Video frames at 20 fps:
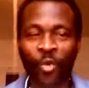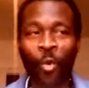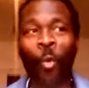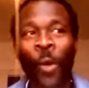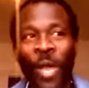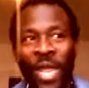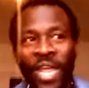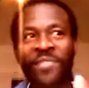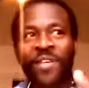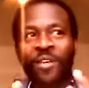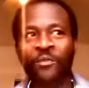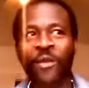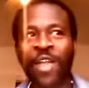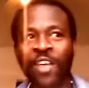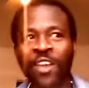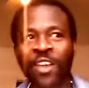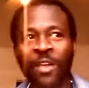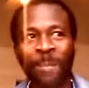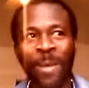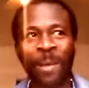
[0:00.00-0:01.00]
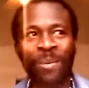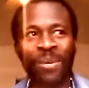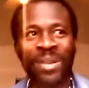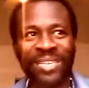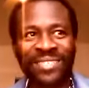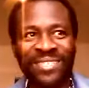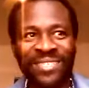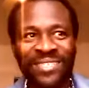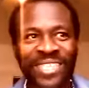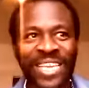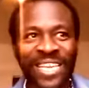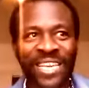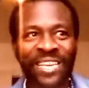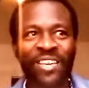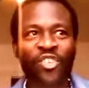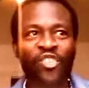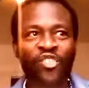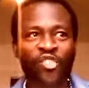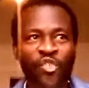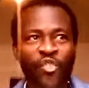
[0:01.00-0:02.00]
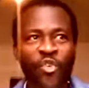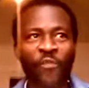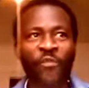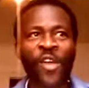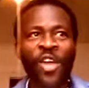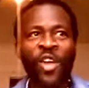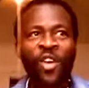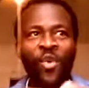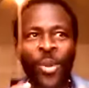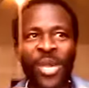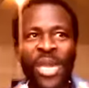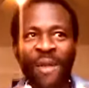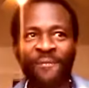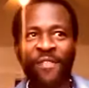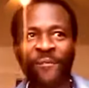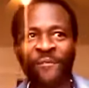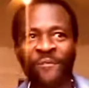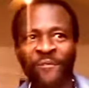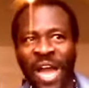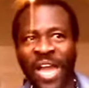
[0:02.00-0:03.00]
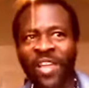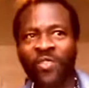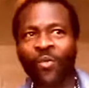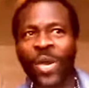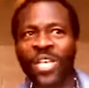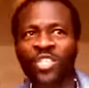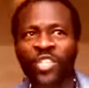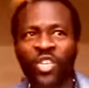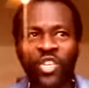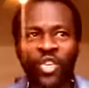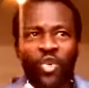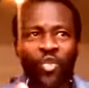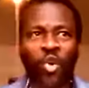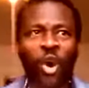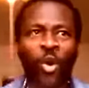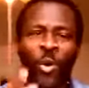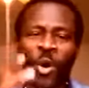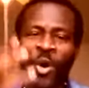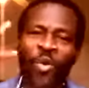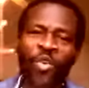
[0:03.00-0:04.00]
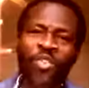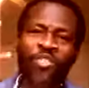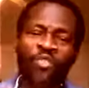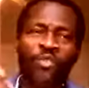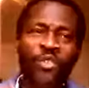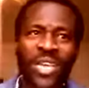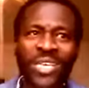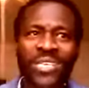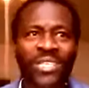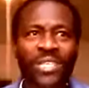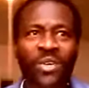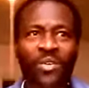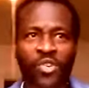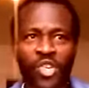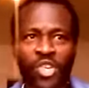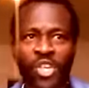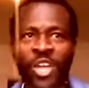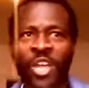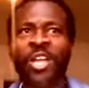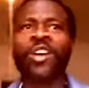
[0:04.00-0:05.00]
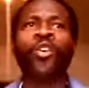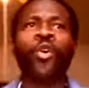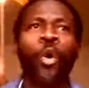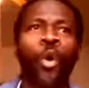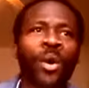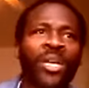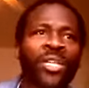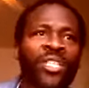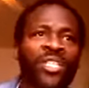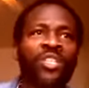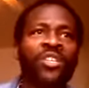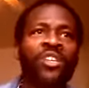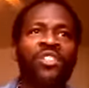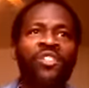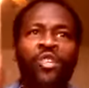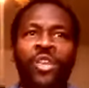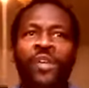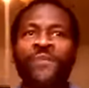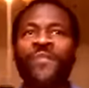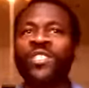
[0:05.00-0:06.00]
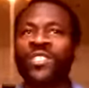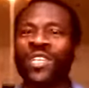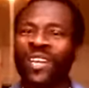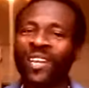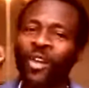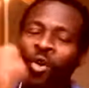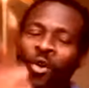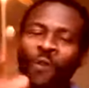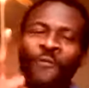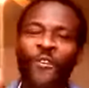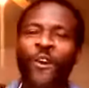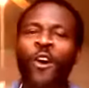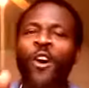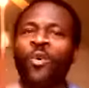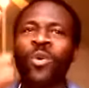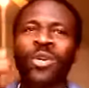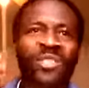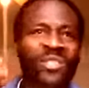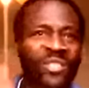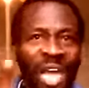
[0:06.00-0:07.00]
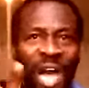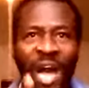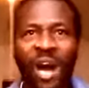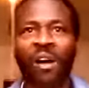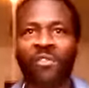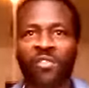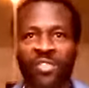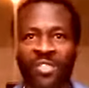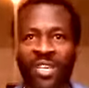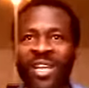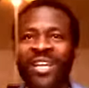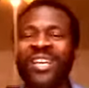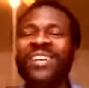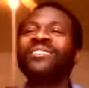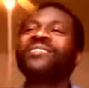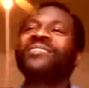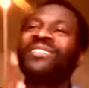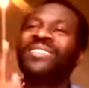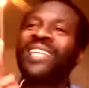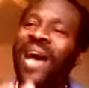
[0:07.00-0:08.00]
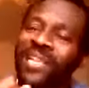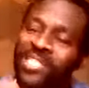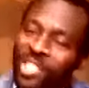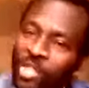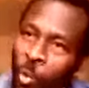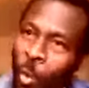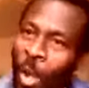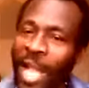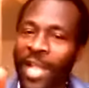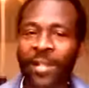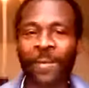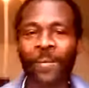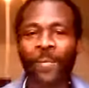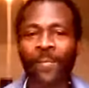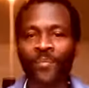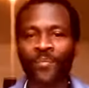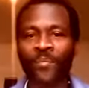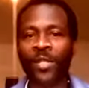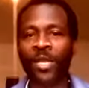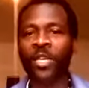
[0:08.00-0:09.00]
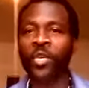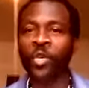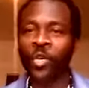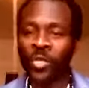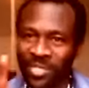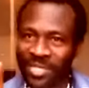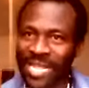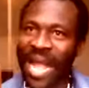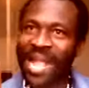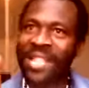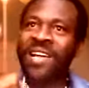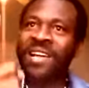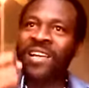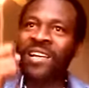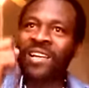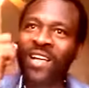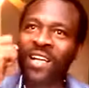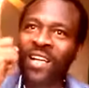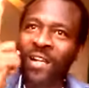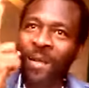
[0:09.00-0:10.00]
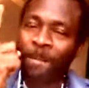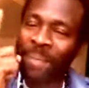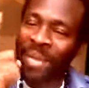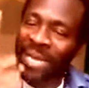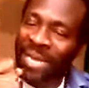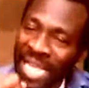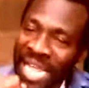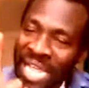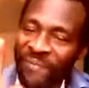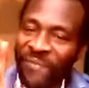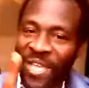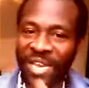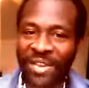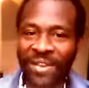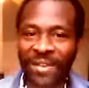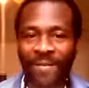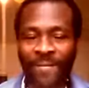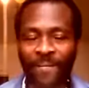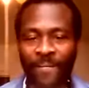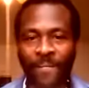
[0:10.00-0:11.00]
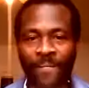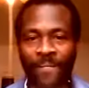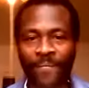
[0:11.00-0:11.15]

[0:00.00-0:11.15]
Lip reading: We, the regular people that's seeking the truth, we have to find ways to do our own research, go into the universe and look for ourselves. That's when you start believing.